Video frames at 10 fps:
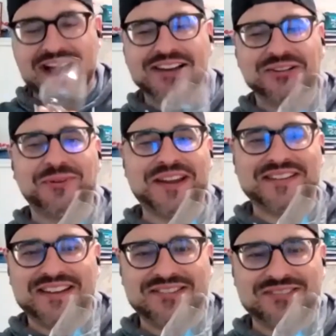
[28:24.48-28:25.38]
Yeah, you're
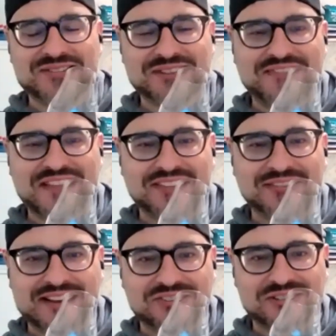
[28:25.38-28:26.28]
right. It does have
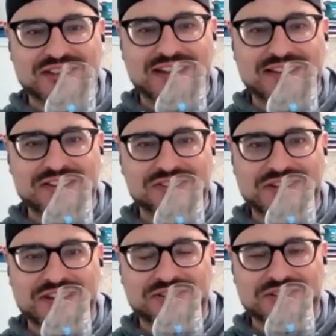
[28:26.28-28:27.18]
that. Like just a, it's
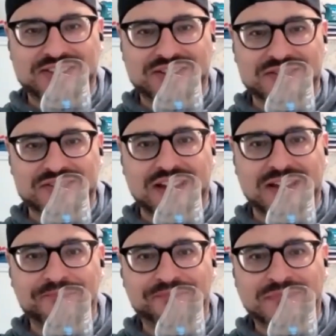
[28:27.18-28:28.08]
it's like there's
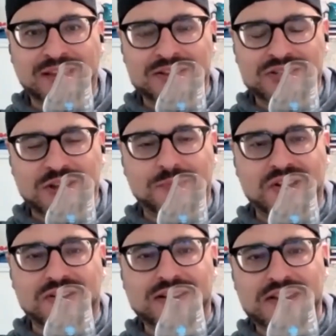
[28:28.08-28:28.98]
a
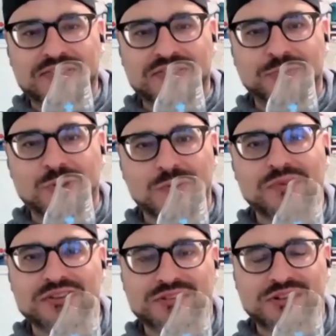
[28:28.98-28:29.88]
someone in the
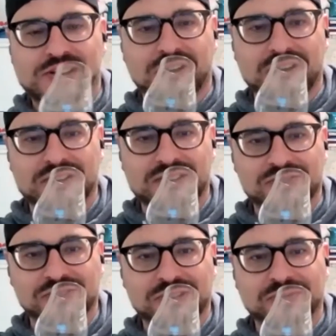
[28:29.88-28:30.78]
room is sucking on a
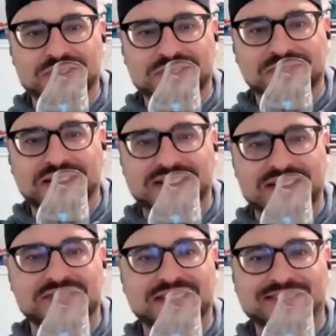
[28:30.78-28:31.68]
Dutch licorice. Like
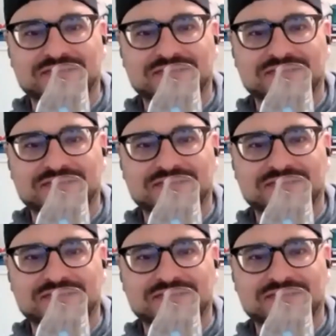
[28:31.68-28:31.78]
it,